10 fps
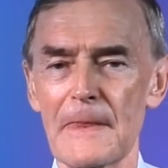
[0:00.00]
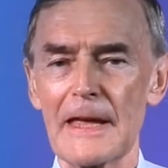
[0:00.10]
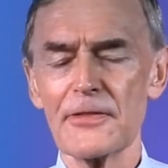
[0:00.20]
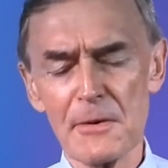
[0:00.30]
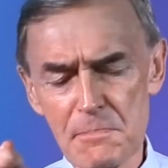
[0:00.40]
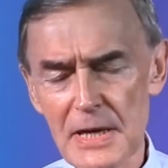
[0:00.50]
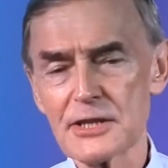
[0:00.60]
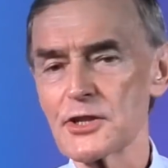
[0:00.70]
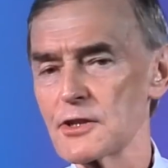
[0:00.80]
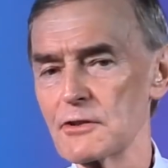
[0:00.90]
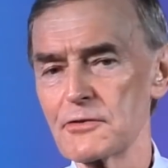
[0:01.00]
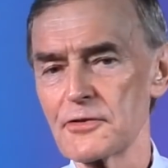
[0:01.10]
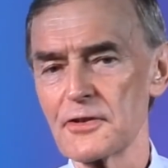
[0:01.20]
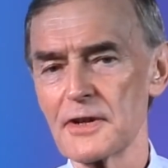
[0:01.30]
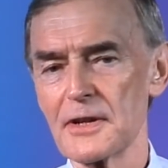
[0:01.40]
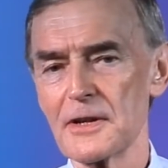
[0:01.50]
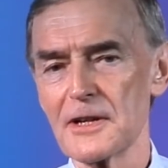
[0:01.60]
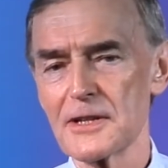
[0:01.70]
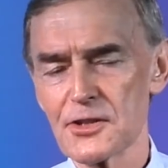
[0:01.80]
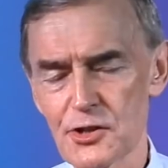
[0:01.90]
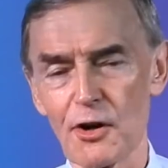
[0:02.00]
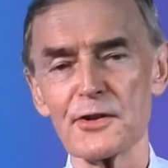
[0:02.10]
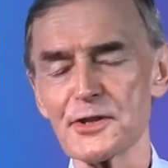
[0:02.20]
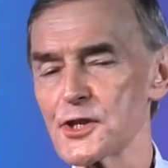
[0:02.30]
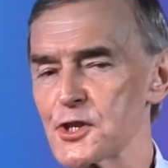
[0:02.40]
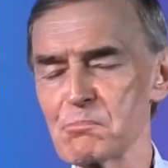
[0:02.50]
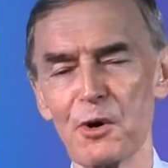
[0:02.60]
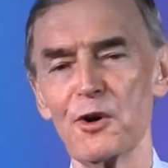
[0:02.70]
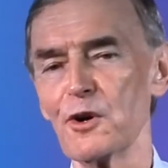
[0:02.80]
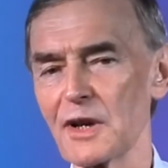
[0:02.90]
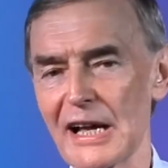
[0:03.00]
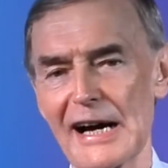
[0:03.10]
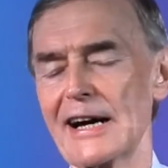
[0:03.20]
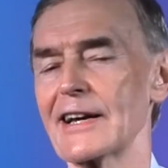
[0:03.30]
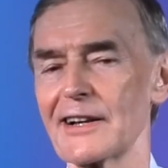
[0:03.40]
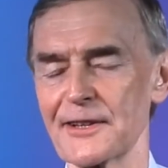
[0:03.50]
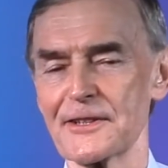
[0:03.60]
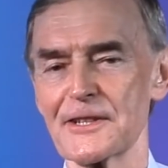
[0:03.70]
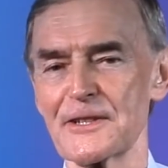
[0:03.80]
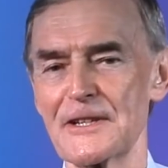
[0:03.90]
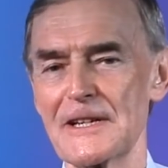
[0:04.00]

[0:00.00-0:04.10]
in the midst of John's small island,